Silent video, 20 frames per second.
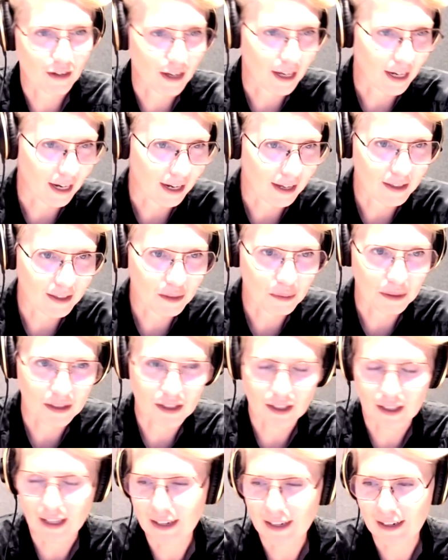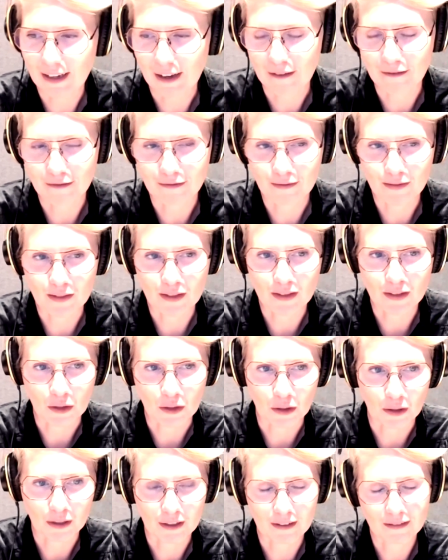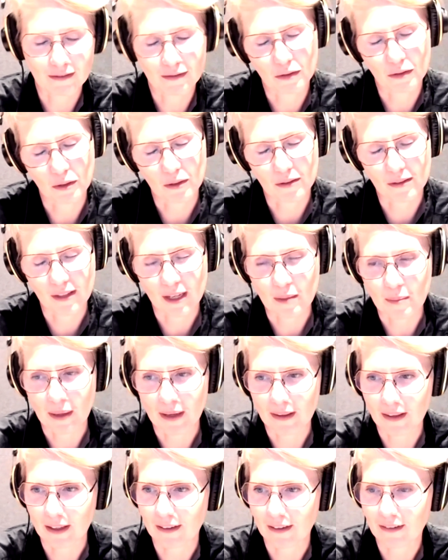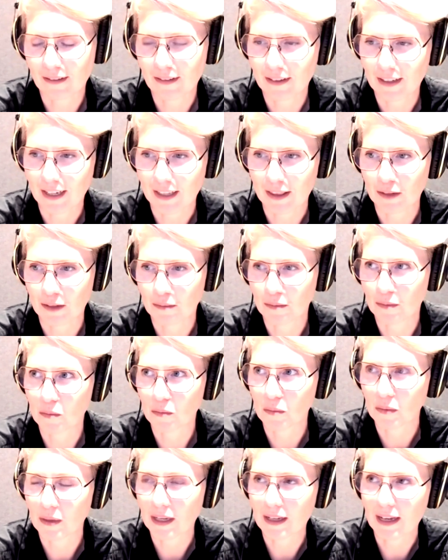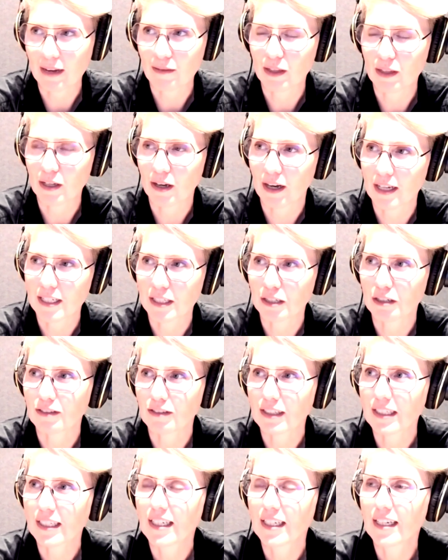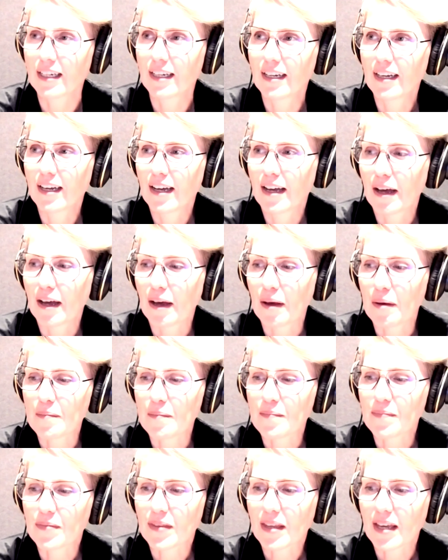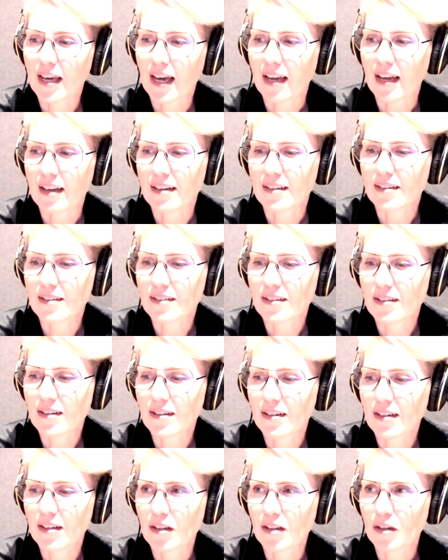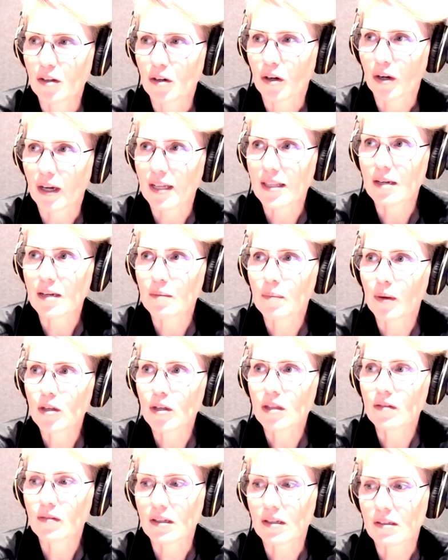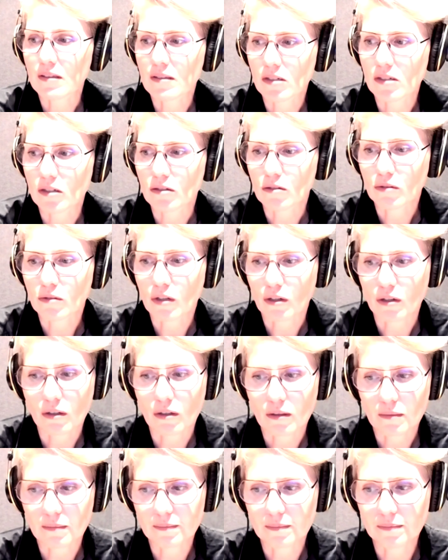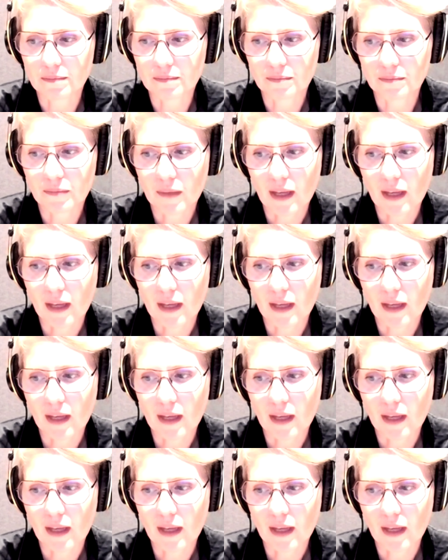things finance, which I have, you know, I fall asleep at the even the idea of it. And, you know, I think both of us still, though,